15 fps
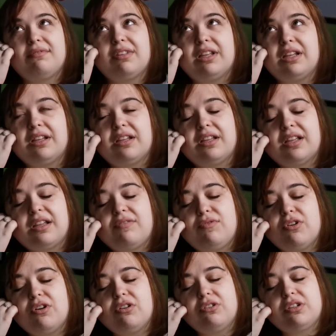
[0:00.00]
I've
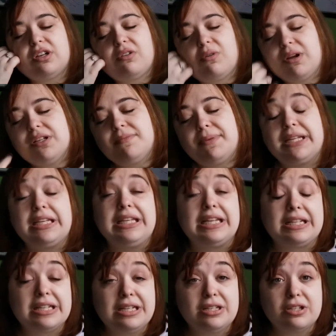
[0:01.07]
got quite a bit of
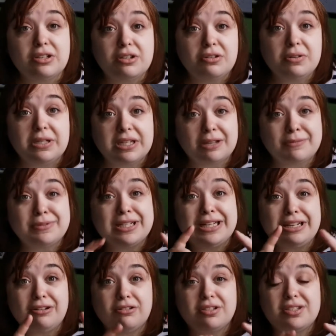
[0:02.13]
knitting to do in terms of
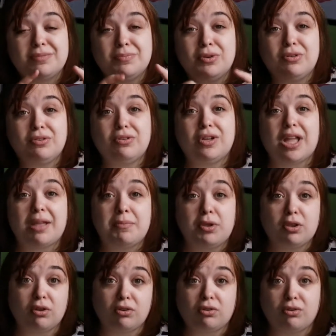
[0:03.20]
little small
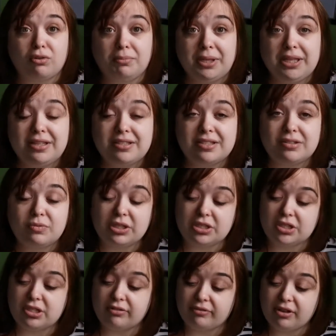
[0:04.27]
amigurumis,
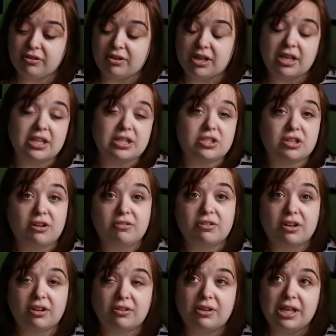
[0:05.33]
which, if you guys don't
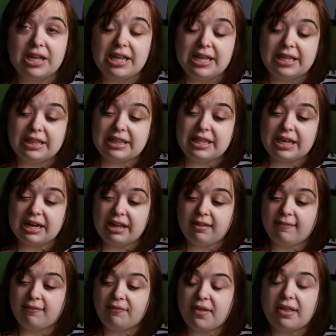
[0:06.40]
know, they're
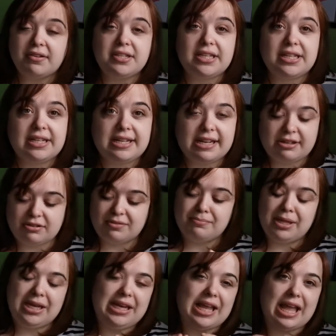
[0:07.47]
like felted little
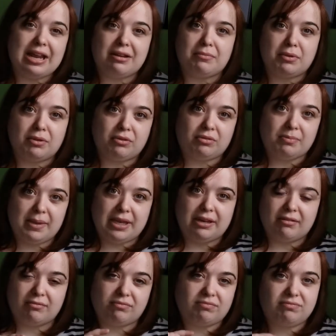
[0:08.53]
mini animals made
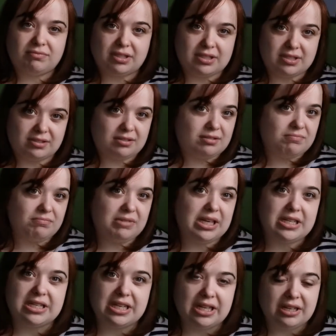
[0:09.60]
of just
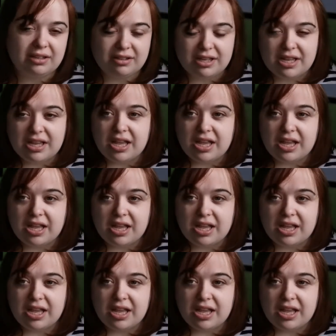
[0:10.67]
knitting.